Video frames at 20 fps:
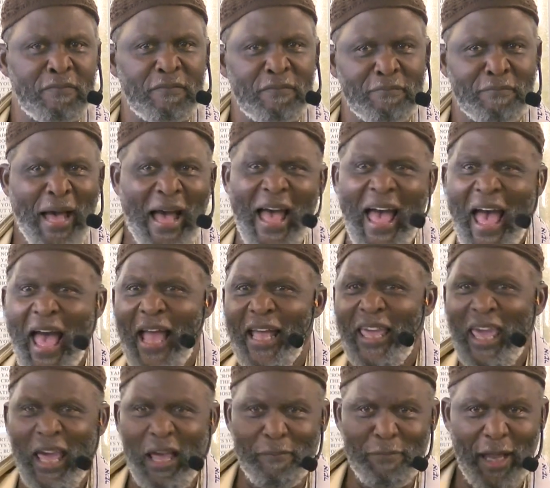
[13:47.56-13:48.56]
My high
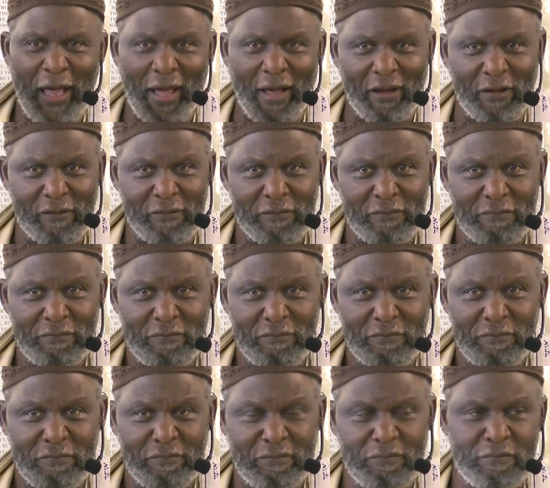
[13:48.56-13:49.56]
came down.
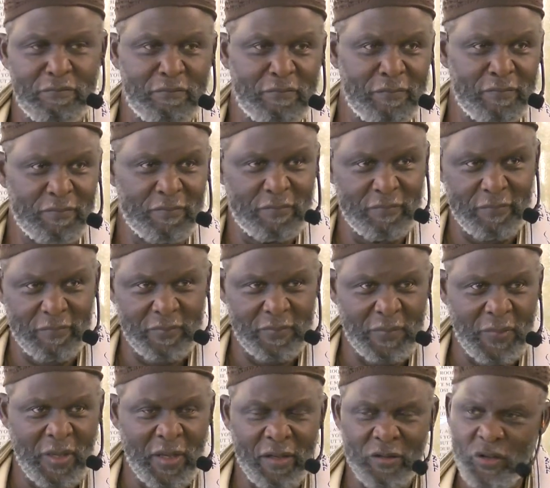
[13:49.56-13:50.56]

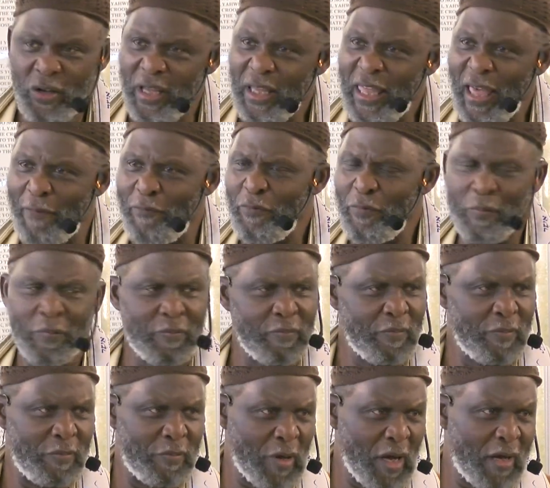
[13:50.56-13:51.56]
So he kept,
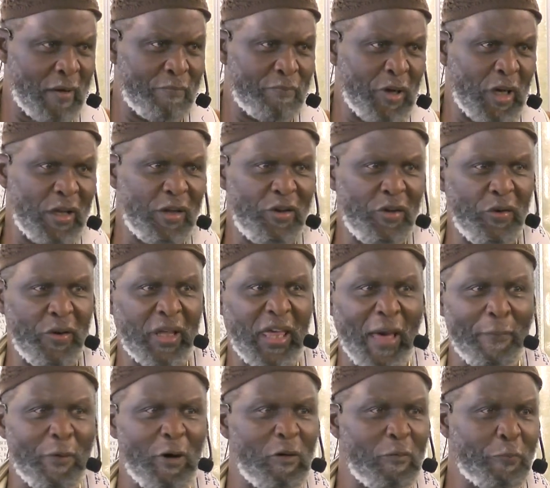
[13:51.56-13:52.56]
Brother Dewey
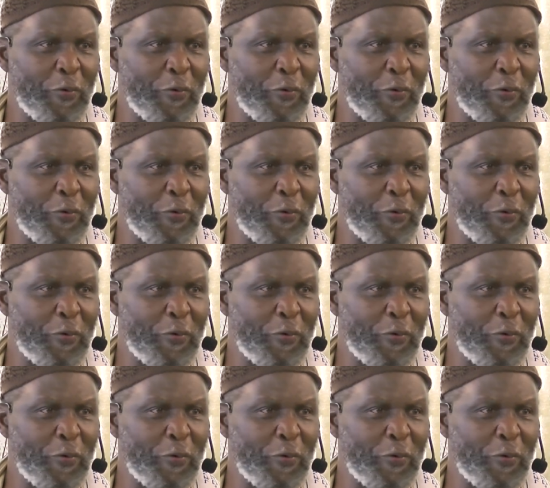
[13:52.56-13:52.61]
kept on